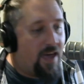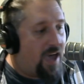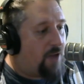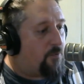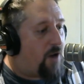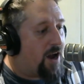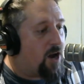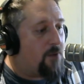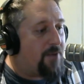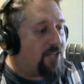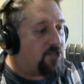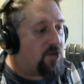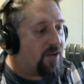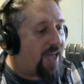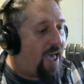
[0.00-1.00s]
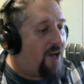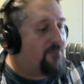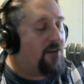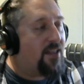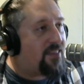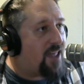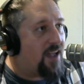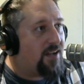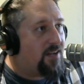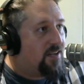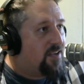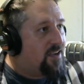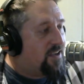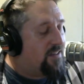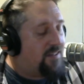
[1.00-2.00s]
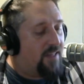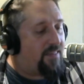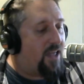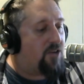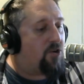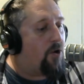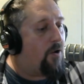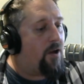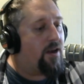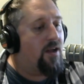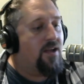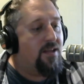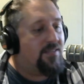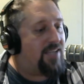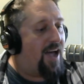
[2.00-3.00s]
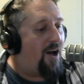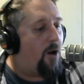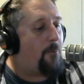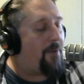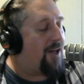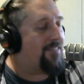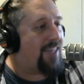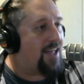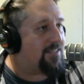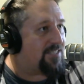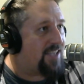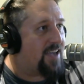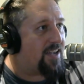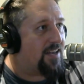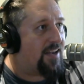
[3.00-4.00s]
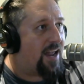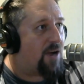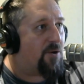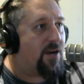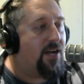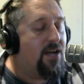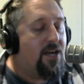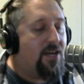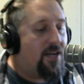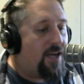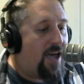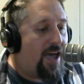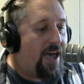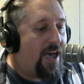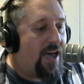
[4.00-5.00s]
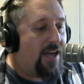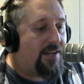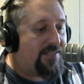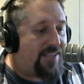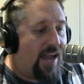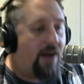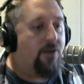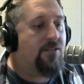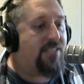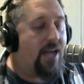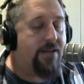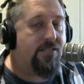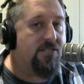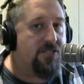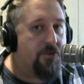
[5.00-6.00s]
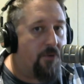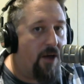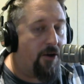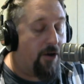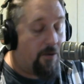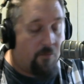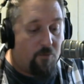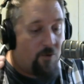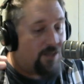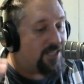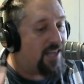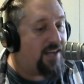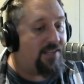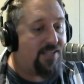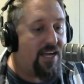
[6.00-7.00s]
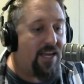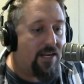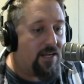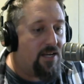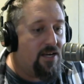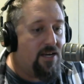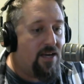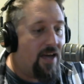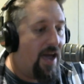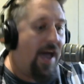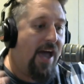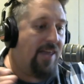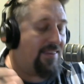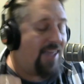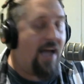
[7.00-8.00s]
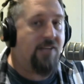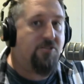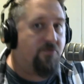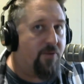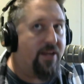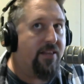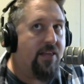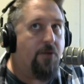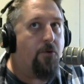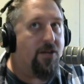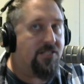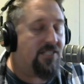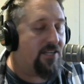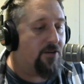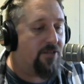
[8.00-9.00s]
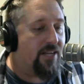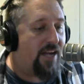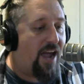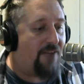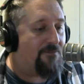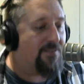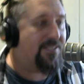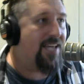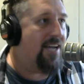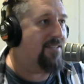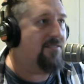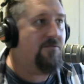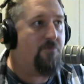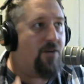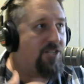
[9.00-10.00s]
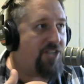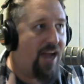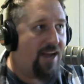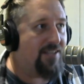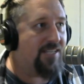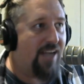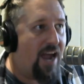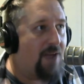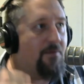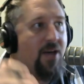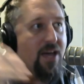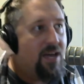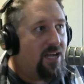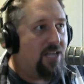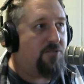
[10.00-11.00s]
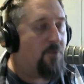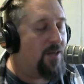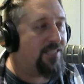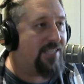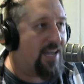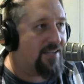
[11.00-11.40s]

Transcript: And Wyoming took everything that they could to help out that secondary and dared Texas to run on them, which they did. And that's really what sealed the game for Texas. What changed the game is once